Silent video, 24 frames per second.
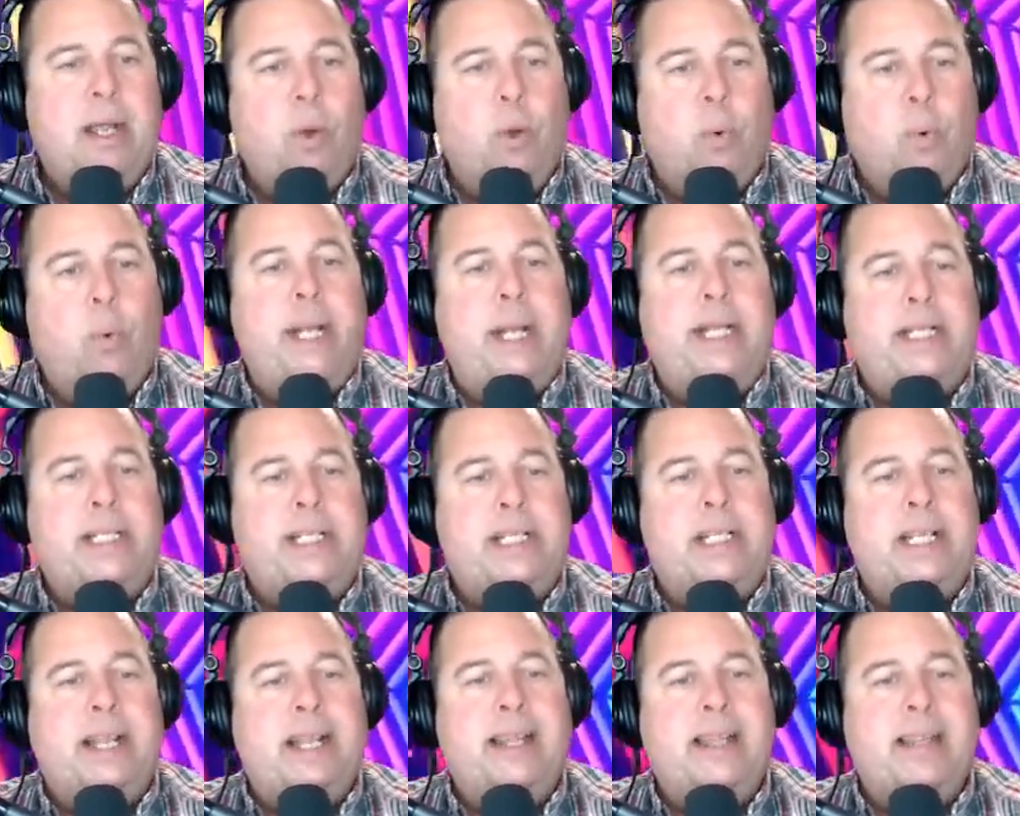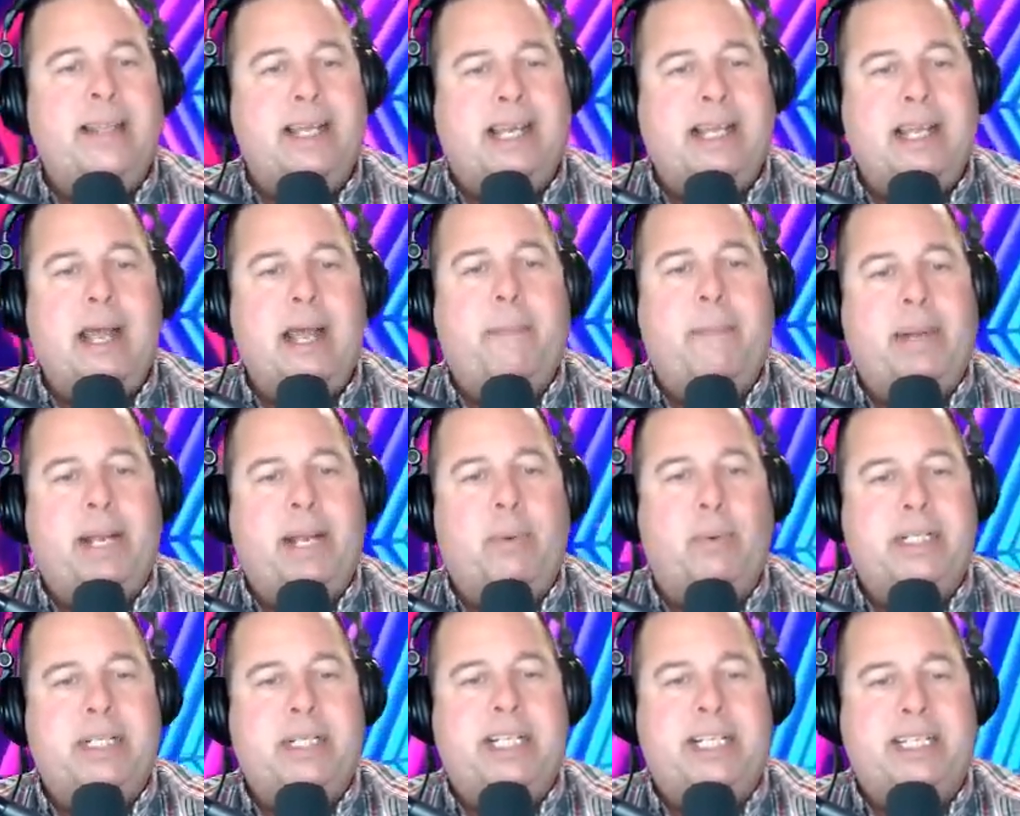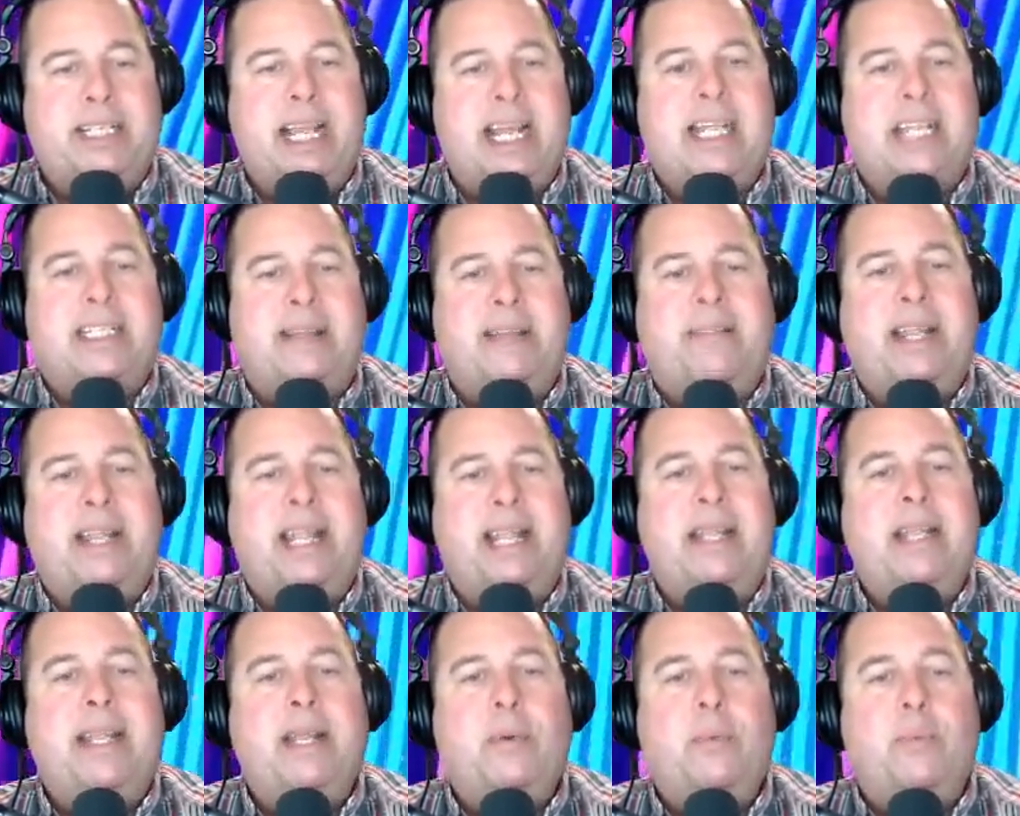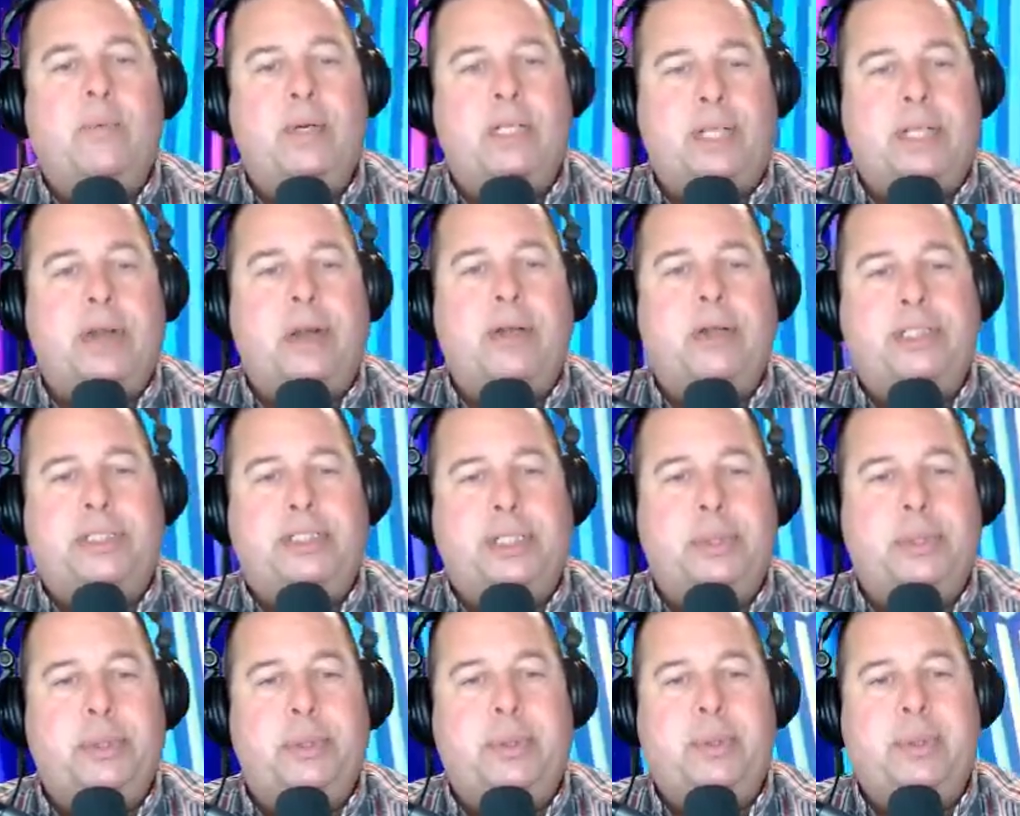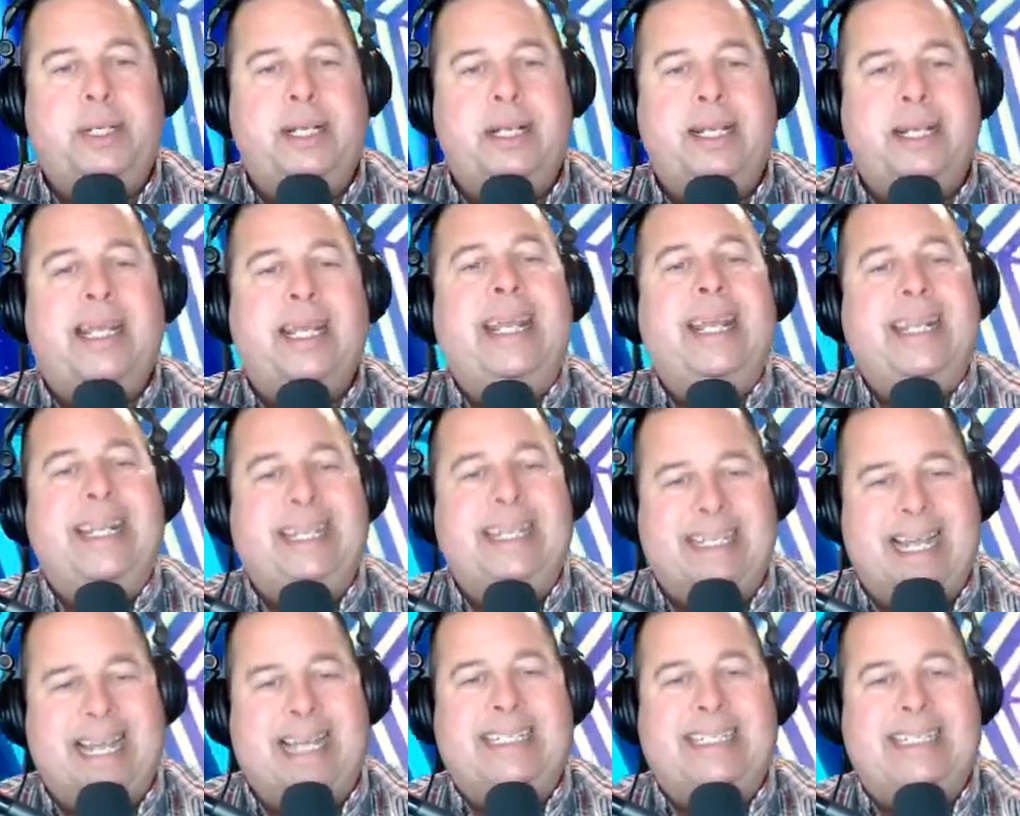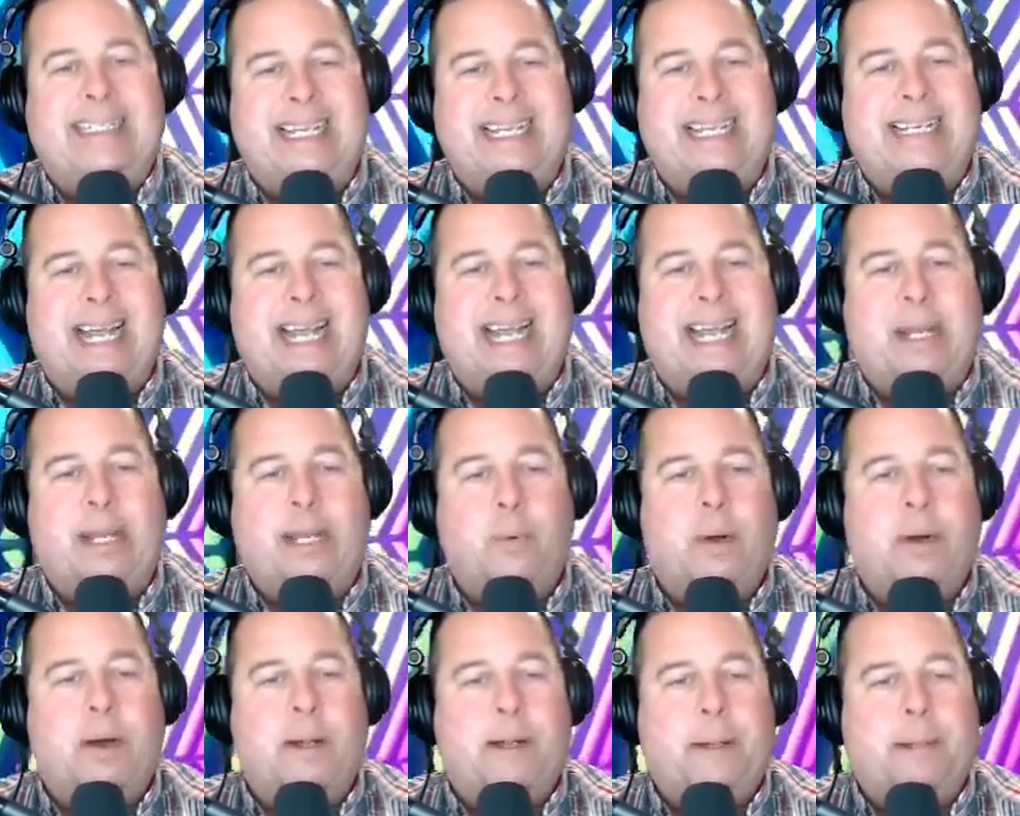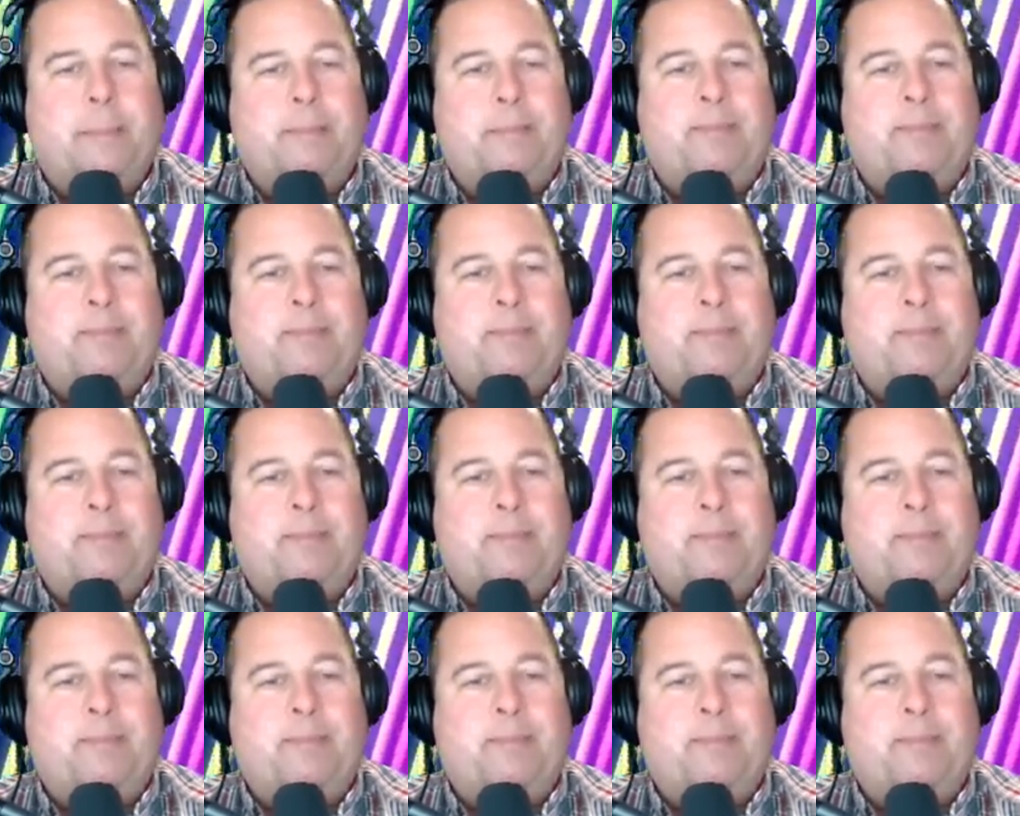which the company was successfully returned to in 1991.